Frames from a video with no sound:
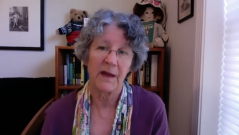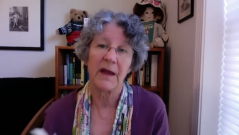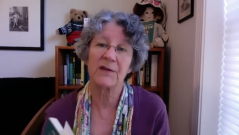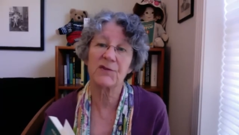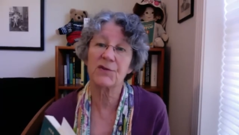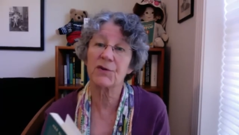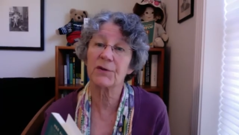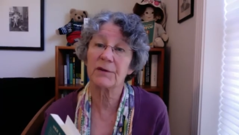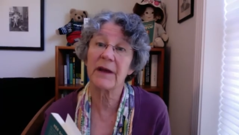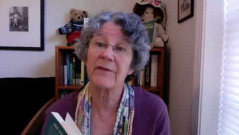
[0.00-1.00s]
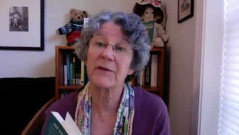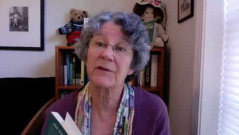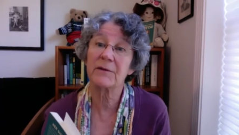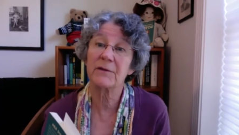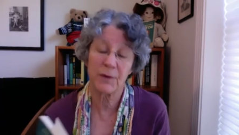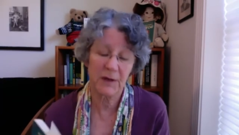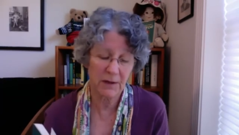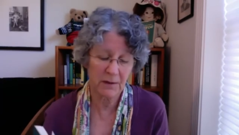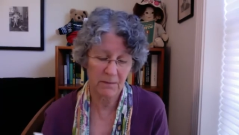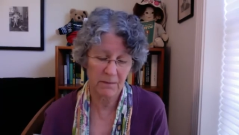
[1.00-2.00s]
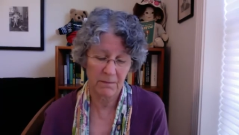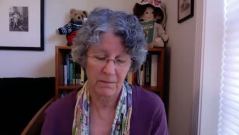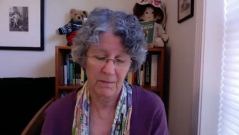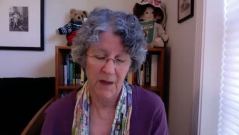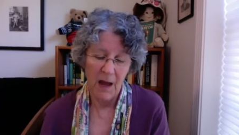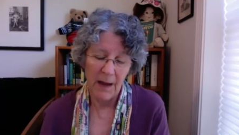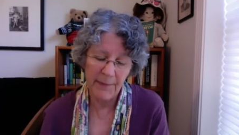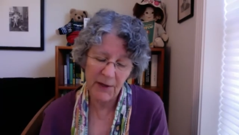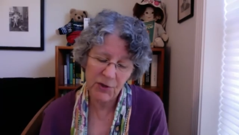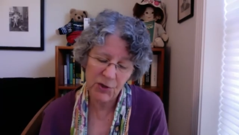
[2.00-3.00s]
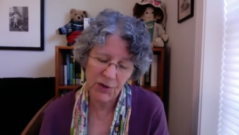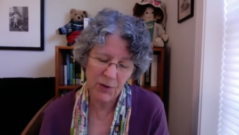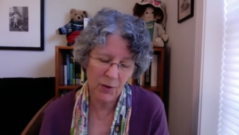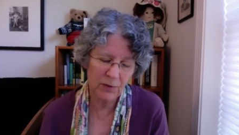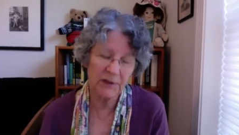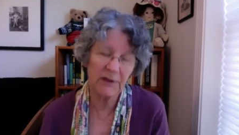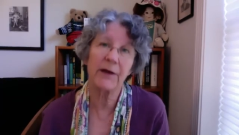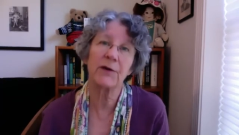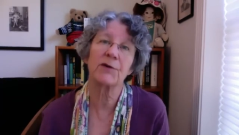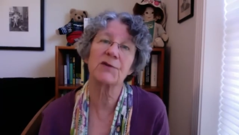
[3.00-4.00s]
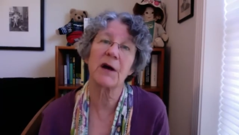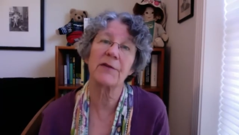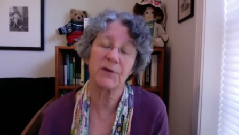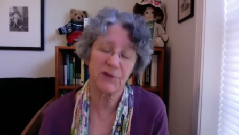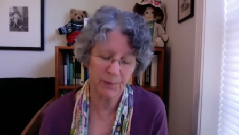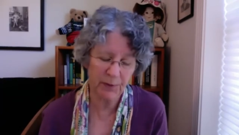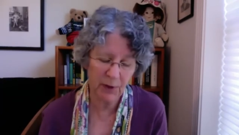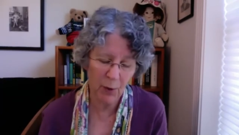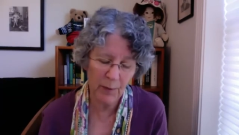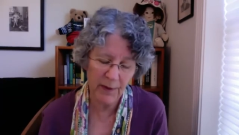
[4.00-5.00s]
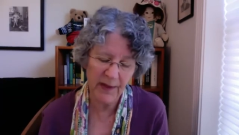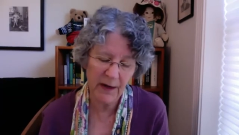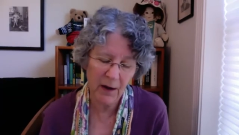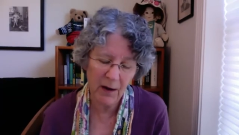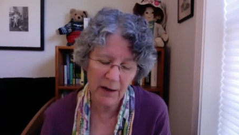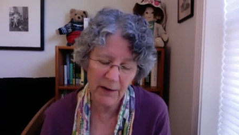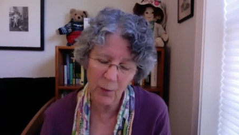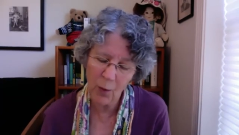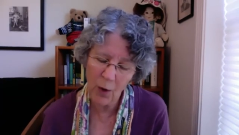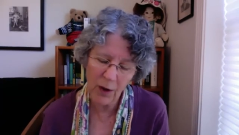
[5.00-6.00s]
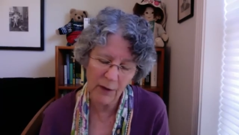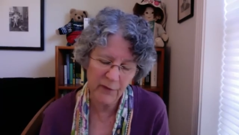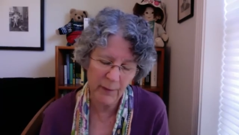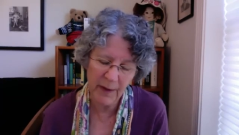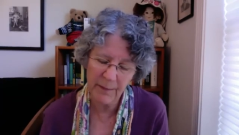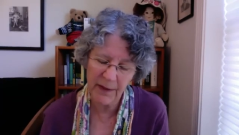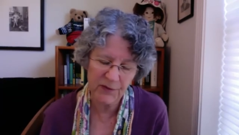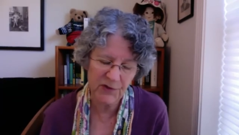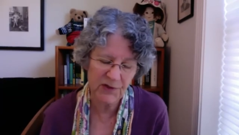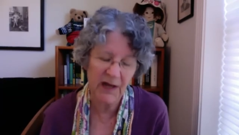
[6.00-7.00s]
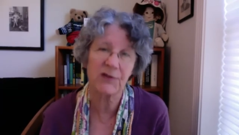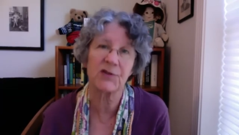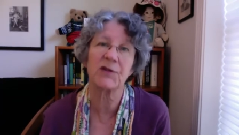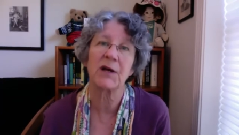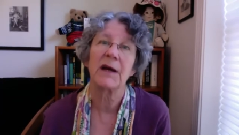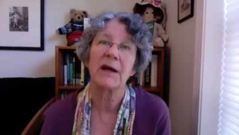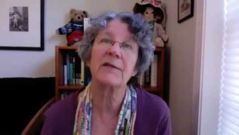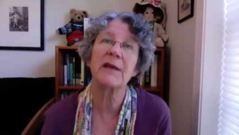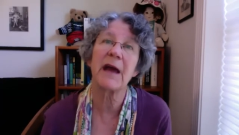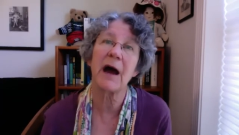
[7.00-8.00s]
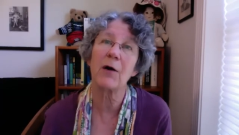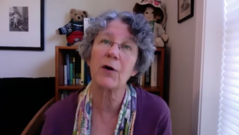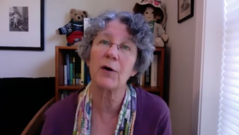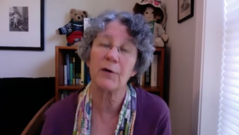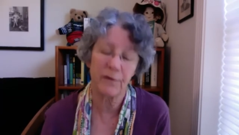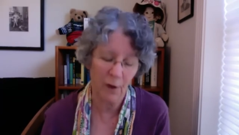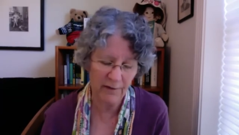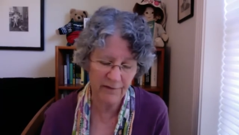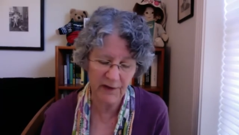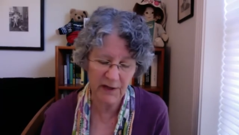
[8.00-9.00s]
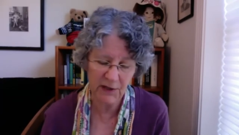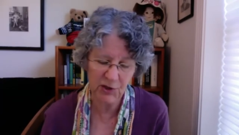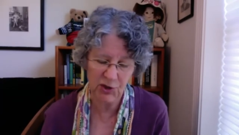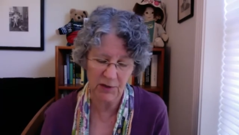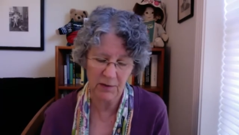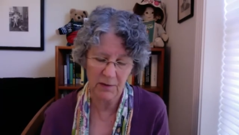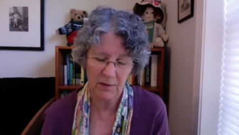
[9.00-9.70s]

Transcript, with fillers: Esther Levin Green. I pictured the gold letters on the diploma that hung on the wall over my mother's desk in the alcove off the kitchen.